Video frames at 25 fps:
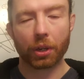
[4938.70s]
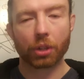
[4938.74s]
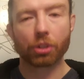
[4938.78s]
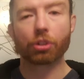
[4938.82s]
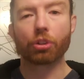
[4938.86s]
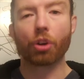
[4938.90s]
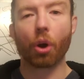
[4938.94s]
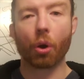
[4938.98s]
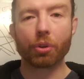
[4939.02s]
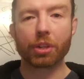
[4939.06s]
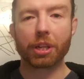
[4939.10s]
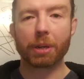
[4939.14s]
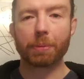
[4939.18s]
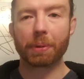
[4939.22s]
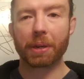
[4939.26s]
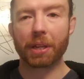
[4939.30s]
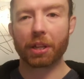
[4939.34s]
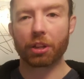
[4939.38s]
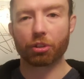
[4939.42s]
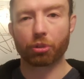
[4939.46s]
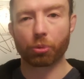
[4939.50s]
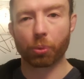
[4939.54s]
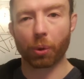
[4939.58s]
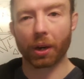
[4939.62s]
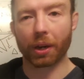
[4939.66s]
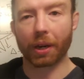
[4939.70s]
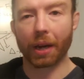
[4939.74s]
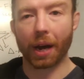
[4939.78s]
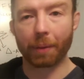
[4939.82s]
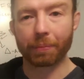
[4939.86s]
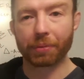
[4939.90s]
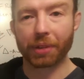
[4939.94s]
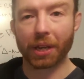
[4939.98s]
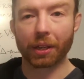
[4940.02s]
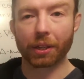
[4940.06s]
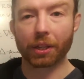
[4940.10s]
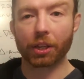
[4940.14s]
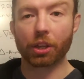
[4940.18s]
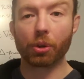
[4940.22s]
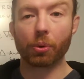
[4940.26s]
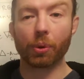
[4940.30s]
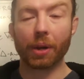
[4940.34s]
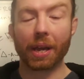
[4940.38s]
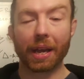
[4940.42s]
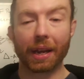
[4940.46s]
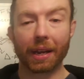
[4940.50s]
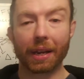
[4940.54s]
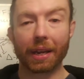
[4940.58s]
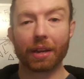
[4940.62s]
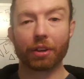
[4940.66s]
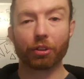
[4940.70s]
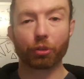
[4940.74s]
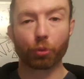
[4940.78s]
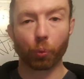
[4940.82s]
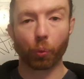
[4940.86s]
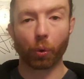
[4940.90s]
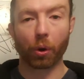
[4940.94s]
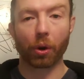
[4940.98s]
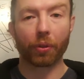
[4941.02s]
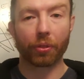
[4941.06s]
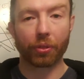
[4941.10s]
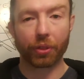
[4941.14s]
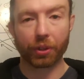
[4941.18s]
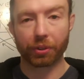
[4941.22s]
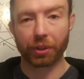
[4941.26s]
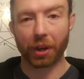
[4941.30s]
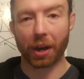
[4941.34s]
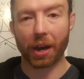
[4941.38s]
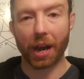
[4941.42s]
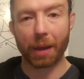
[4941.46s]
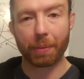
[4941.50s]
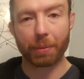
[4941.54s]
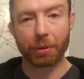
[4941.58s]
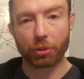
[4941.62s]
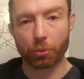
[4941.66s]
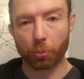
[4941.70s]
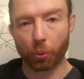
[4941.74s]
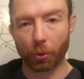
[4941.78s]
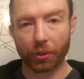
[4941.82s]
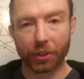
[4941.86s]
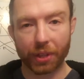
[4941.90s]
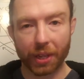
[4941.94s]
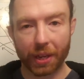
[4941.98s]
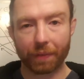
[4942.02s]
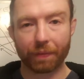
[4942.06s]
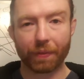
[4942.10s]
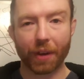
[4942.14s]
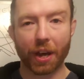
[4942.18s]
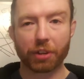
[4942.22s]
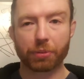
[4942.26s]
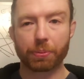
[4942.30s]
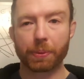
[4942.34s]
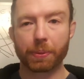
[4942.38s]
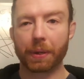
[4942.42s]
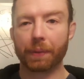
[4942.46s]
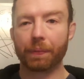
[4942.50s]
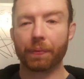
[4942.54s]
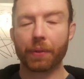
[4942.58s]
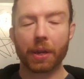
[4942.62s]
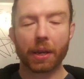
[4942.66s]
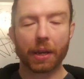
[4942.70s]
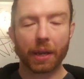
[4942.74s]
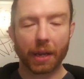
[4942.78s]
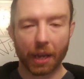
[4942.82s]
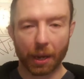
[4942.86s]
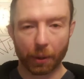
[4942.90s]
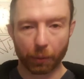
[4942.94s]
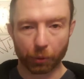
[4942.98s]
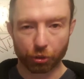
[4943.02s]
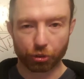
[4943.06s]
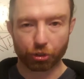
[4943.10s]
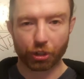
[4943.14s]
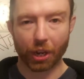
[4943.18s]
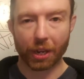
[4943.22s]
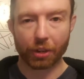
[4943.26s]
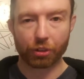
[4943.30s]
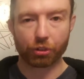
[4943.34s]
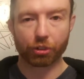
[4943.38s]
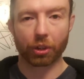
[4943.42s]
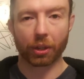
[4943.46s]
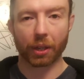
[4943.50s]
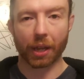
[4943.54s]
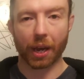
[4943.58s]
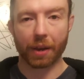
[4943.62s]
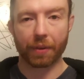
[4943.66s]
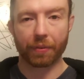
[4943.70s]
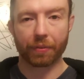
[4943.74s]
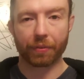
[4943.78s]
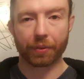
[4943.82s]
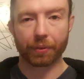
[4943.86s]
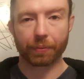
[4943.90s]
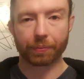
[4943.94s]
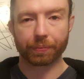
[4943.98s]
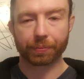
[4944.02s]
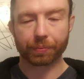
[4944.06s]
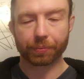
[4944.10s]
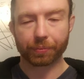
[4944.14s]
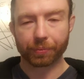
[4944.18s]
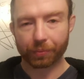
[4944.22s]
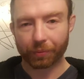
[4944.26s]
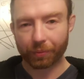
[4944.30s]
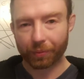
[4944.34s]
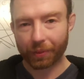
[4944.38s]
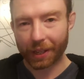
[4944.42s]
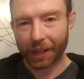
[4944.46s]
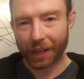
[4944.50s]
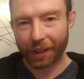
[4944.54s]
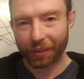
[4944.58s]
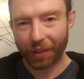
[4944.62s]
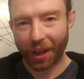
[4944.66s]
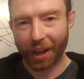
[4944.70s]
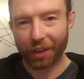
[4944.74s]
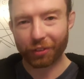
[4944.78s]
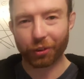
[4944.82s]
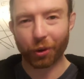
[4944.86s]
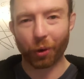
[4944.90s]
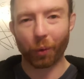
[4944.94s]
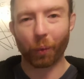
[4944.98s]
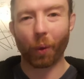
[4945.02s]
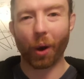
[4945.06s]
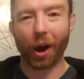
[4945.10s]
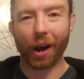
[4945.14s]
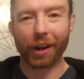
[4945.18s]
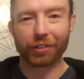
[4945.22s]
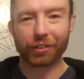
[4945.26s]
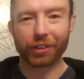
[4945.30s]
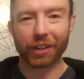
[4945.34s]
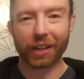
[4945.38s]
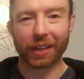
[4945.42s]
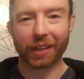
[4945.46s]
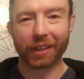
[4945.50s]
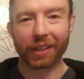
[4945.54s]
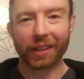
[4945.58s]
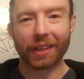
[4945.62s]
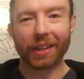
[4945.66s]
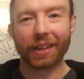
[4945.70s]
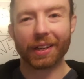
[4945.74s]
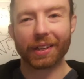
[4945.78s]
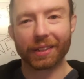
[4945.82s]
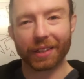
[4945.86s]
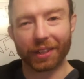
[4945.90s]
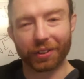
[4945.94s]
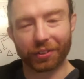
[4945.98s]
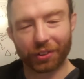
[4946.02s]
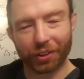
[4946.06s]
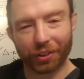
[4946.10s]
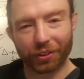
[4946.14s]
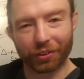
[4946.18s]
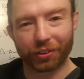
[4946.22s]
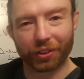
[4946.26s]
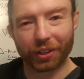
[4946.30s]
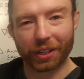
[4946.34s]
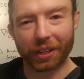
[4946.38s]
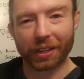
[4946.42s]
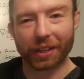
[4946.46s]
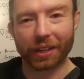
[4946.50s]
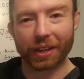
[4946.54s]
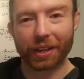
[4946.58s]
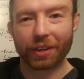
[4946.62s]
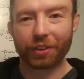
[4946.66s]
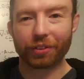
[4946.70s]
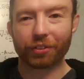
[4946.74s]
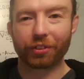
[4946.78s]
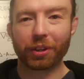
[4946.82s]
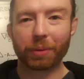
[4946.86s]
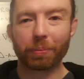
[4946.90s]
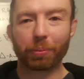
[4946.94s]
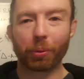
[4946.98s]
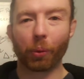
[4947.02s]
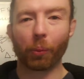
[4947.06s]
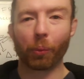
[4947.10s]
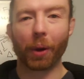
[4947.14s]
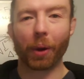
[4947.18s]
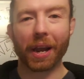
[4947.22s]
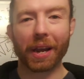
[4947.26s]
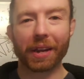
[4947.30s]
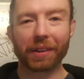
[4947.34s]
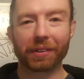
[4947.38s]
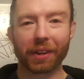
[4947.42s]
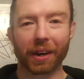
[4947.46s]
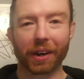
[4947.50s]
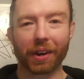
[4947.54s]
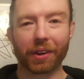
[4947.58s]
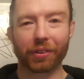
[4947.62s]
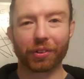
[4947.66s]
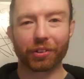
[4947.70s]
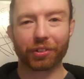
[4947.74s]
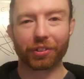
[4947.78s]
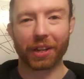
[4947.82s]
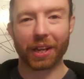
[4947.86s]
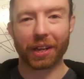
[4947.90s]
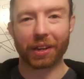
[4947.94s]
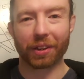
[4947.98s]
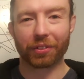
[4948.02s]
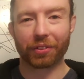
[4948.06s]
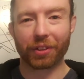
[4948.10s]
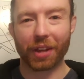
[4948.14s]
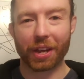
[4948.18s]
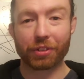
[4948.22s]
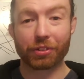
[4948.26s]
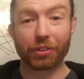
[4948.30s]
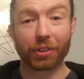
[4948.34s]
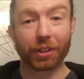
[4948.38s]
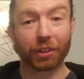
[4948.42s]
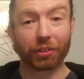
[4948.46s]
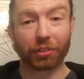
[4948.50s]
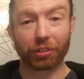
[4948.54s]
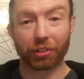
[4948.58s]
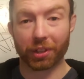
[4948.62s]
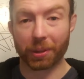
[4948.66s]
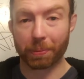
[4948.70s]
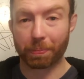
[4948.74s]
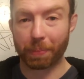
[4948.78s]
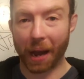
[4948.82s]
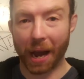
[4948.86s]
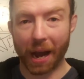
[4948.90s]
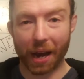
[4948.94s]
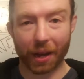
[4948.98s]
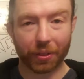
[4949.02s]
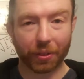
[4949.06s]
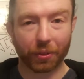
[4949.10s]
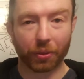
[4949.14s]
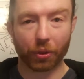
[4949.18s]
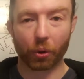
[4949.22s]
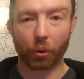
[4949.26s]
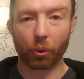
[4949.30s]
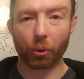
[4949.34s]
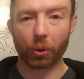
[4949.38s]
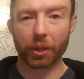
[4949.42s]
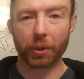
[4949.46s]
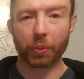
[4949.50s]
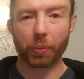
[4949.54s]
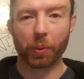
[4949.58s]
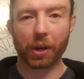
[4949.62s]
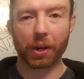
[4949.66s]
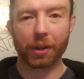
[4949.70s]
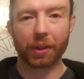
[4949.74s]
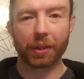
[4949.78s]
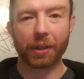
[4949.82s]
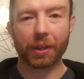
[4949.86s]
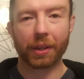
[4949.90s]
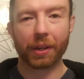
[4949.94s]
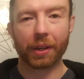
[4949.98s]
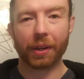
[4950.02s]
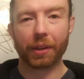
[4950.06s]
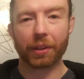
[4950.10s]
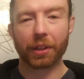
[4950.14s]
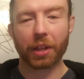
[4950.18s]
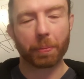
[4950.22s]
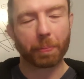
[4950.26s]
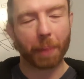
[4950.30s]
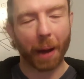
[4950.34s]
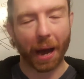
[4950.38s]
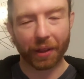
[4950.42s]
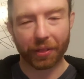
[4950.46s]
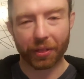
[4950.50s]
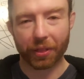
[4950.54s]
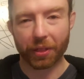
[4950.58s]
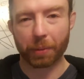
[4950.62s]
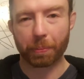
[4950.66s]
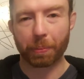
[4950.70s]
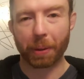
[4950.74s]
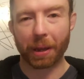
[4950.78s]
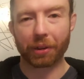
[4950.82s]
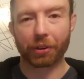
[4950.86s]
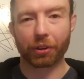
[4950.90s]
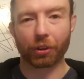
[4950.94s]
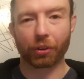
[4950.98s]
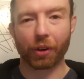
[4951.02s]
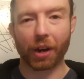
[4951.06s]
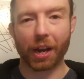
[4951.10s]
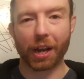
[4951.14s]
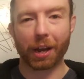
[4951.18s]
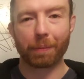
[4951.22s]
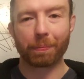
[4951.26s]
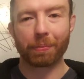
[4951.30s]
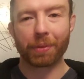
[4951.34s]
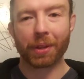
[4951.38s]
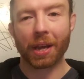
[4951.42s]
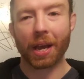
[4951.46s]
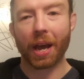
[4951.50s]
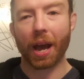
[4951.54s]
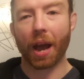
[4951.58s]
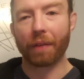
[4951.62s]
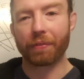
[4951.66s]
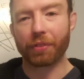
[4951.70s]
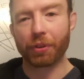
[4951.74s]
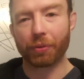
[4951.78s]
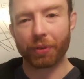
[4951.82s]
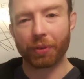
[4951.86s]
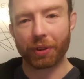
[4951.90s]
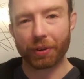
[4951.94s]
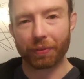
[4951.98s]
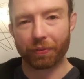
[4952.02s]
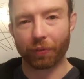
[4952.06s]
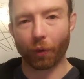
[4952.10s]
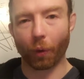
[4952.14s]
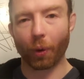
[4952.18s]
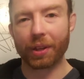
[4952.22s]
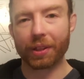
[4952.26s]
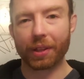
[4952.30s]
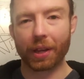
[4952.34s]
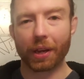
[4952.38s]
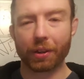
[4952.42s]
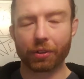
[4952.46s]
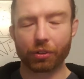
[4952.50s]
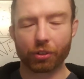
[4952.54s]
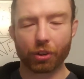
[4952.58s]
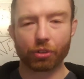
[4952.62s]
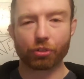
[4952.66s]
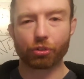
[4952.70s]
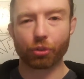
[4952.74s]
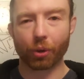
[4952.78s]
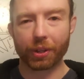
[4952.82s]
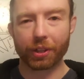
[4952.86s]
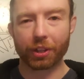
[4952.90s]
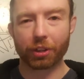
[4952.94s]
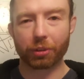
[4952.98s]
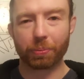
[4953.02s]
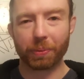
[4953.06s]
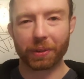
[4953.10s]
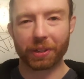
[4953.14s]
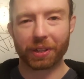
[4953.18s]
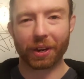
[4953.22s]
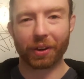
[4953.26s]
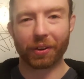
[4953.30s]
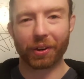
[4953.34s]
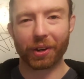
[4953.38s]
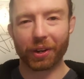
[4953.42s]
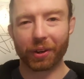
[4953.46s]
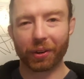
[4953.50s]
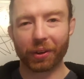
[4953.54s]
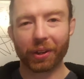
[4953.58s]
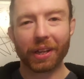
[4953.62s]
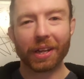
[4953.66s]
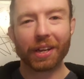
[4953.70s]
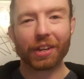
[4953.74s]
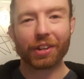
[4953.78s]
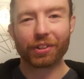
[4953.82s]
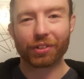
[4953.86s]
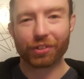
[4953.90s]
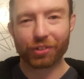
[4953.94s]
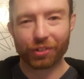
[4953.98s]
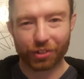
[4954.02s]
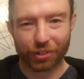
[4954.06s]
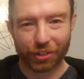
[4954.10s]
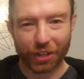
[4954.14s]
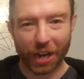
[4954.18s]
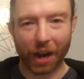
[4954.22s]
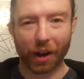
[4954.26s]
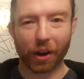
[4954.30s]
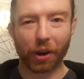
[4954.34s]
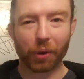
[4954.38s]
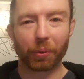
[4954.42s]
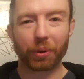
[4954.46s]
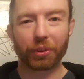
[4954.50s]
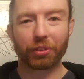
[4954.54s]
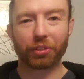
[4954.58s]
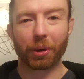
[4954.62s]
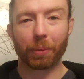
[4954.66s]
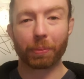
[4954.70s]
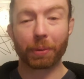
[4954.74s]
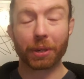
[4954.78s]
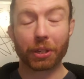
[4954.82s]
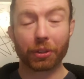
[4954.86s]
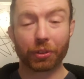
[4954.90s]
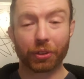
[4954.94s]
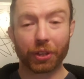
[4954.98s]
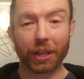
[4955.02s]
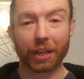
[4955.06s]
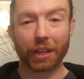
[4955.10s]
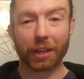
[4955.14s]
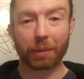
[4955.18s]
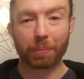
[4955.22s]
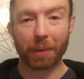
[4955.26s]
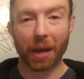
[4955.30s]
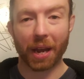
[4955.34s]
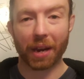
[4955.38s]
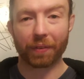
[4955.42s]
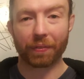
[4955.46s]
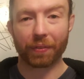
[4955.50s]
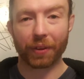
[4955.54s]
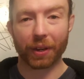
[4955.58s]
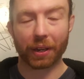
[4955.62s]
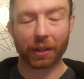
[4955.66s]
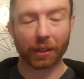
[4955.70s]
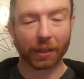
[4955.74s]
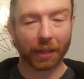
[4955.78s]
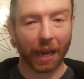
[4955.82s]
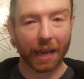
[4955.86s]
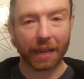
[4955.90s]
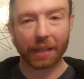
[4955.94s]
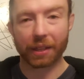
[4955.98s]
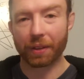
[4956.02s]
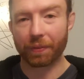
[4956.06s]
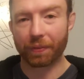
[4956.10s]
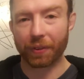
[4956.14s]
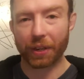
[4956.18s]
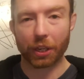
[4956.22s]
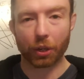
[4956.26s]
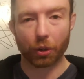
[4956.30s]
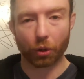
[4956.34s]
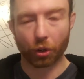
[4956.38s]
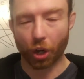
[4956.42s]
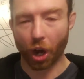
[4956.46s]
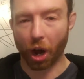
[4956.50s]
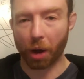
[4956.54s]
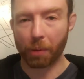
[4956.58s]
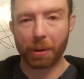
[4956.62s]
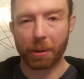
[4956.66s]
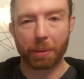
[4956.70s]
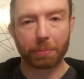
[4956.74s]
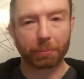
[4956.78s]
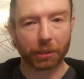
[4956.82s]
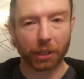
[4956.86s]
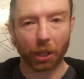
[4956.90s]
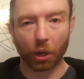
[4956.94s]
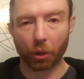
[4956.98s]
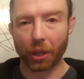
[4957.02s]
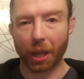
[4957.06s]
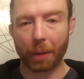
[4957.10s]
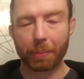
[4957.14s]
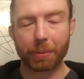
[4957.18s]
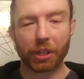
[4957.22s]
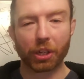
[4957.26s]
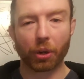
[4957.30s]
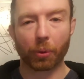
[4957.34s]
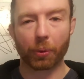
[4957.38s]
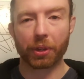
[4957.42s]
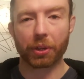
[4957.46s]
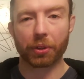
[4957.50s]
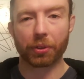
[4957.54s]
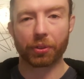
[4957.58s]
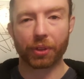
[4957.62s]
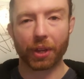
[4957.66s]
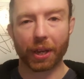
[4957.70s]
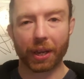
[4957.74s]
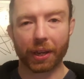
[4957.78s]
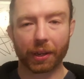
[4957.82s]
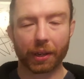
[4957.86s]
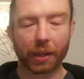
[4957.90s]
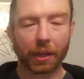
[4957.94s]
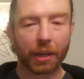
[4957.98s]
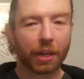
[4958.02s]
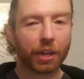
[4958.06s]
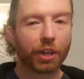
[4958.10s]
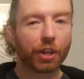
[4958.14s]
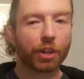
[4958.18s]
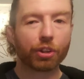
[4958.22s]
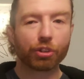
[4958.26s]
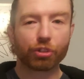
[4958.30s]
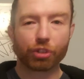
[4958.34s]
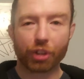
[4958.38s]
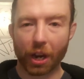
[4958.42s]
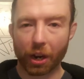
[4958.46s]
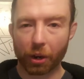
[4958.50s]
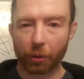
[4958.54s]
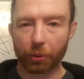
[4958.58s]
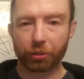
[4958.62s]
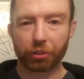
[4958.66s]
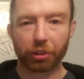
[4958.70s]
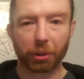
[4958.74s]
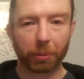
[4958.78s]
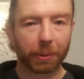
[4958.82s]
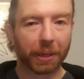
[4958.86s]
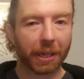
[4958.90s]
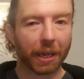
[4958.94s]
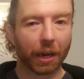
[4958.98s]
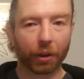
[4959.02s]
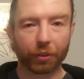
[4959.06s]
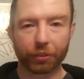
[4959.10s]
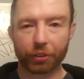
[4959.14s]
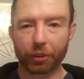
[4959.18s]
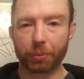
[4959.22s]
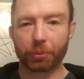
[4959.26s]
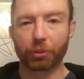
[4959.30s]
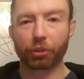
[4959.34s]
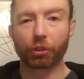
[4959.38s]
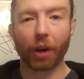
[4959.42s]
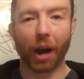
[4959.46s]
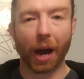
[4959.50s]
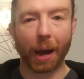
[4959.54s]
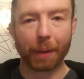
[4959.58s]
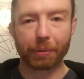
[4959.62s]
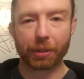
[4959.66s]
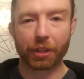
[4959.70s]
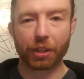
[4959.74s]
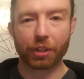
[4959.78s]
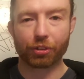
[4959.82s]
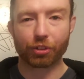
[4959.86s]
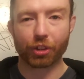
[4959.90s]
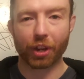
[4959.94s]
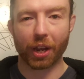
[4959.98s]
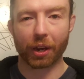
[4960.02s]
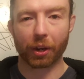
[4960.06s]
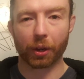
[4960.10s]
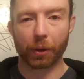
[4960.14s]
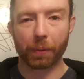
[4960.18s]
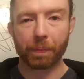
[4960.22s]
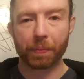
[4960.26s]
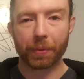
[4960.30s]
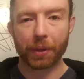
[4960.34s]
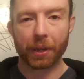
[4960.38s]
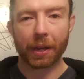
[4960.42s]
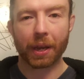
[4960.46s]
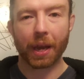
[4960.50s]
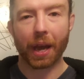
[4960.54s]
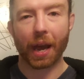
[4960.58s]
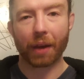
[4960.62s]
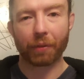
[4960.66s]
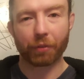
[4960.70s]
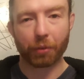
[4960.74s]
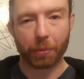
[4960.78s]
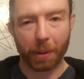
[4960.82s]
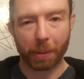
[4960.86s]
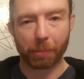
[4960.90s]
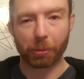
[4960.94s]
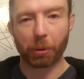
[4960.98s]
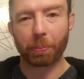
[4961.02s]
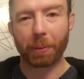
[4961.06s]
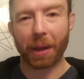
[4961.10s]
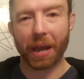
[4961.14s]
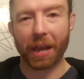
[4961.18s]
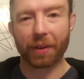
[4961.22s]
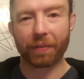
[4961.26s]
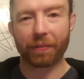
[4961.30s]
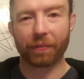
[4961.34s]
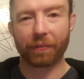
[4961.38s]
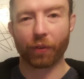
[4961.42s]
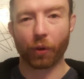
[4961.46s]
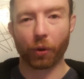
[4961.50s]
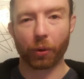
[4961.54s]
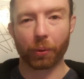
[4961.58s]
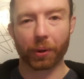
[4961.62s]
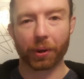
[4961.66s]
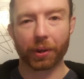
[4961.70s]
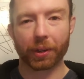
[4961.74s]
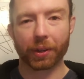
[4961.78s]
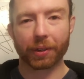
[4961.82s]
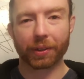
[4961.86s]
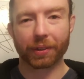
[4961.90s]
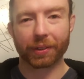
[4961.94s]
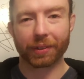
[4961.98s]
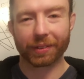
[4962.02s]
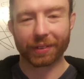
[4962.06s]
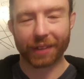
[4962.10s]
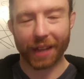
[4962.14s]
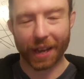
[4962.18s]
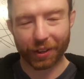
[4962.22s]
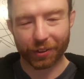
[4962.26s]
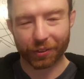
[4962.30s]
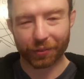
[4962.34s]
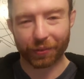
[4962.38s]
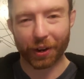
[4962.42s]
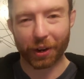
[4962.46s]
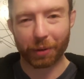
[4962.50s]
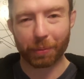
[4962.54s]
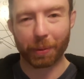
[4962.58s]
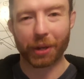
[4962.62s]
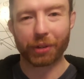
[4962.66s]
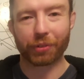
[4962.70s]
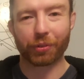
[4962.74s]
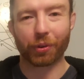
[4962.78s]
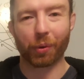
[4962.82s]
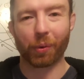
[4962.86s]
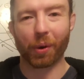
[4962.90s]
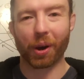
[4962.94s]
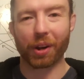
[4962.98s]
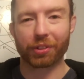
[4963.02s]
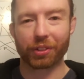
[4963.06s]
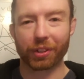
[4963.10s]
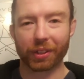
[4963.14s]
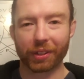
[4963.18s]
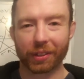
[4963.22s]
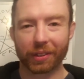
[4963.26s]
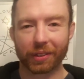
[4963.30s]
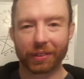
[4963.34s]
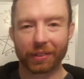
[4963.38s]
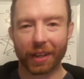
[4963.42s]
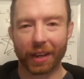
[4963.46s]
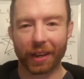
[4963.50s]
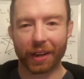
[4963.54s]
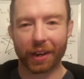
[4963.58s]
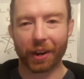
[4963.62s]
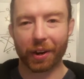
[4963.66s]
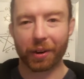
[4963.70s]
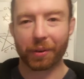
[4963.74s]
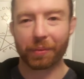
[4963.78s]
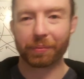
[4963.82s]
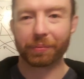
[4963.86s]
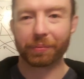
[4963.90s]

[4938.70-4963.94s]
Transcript: go deep into this work. I'm telling you, it is worth the time. It's worth the investment. It will change your life. Thanks for watching. This is the simple way to understand ascension. This is the path of the Holy One, the path of the pentagram. If you've enjoyed this material, share it with somebody you think could benefit. Like the video, comment below, let me know what you think. Share it with somebody else, subscribe to the channel, and remember, pay it forward. Thanks very much for watching. Take care.